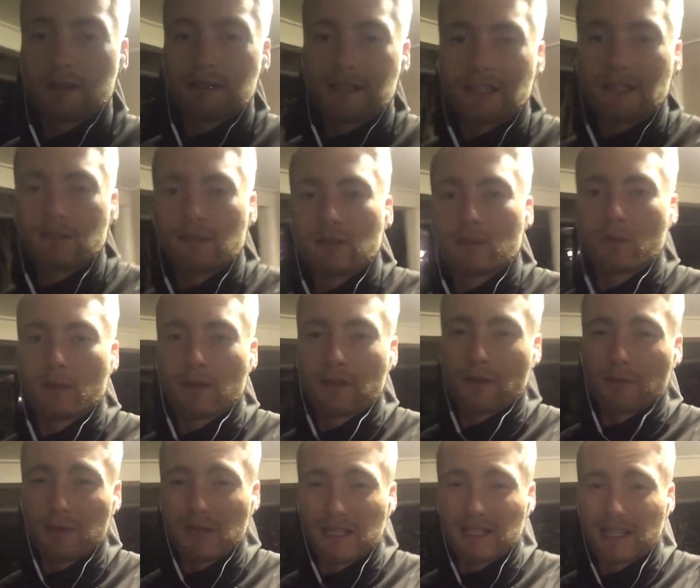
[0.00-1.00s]
dealing with
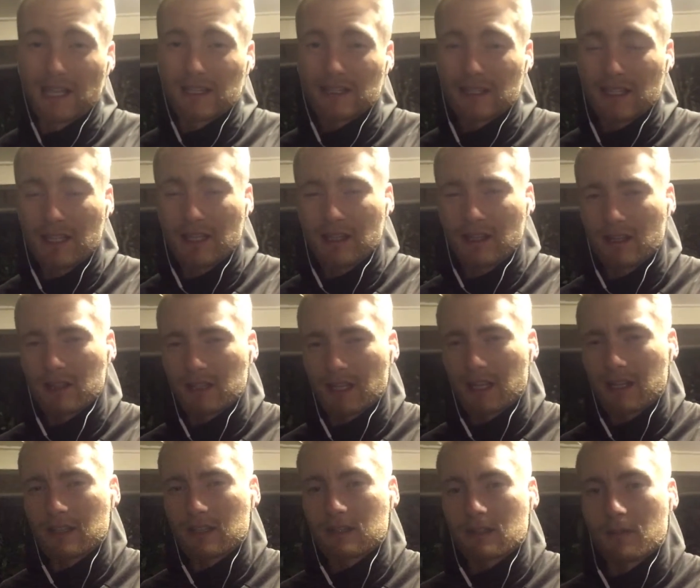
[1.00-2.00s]
the PTSD because
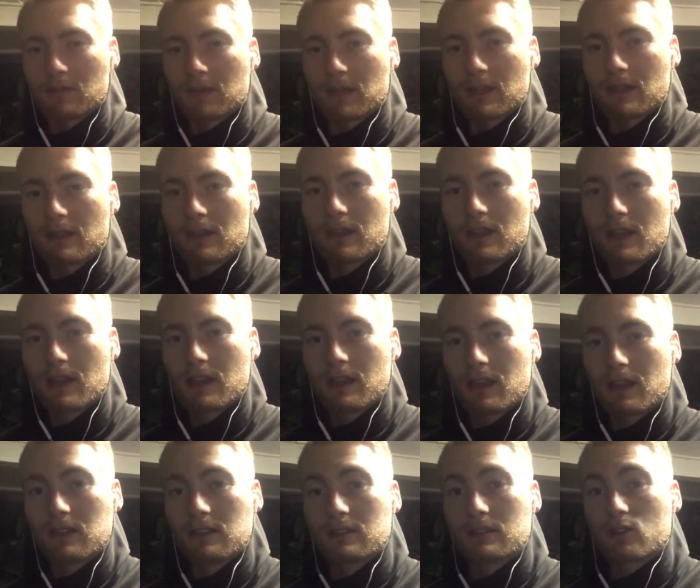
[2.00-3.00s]
that is something
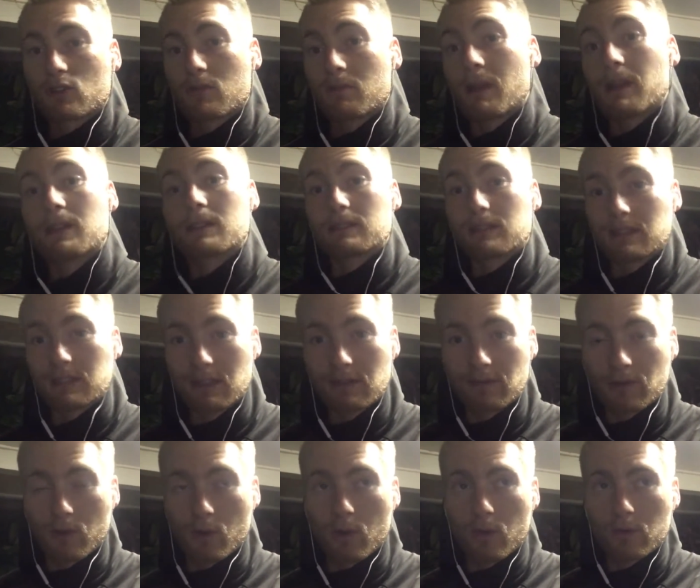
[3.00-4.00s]
that is tremendously
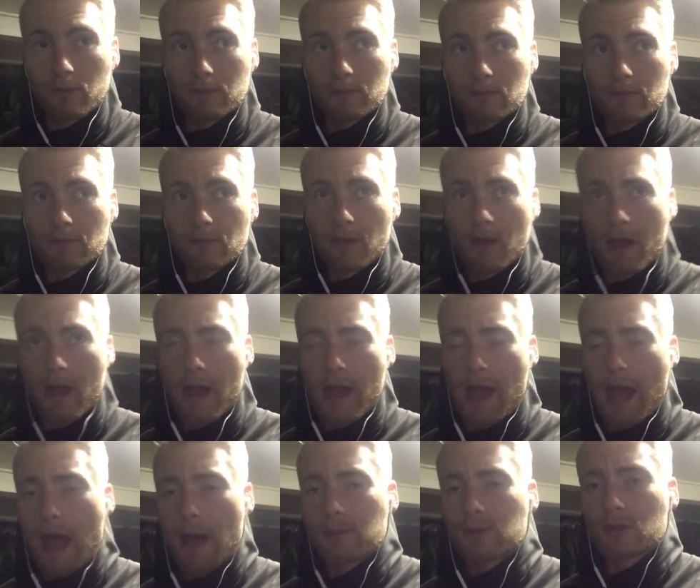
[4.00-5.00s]
difficult,
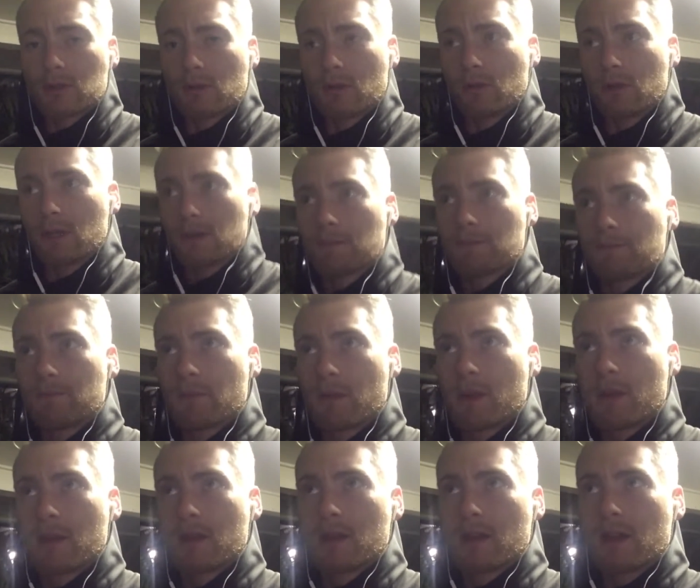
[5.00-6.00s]
absolutely.
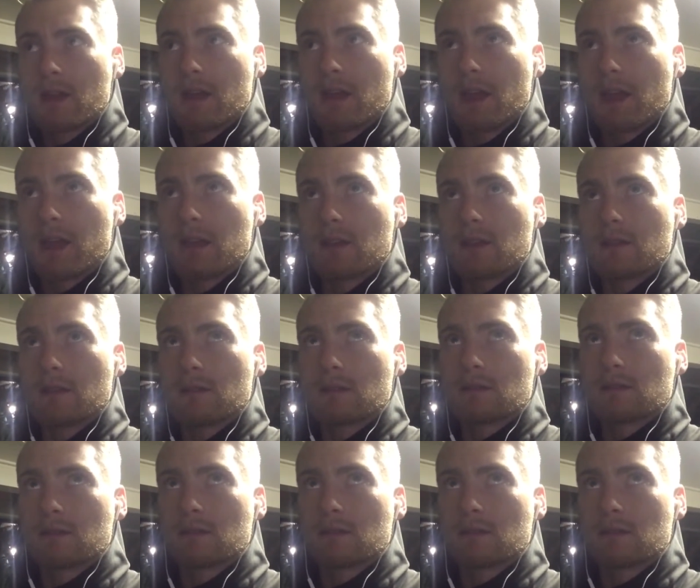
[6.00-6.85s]
And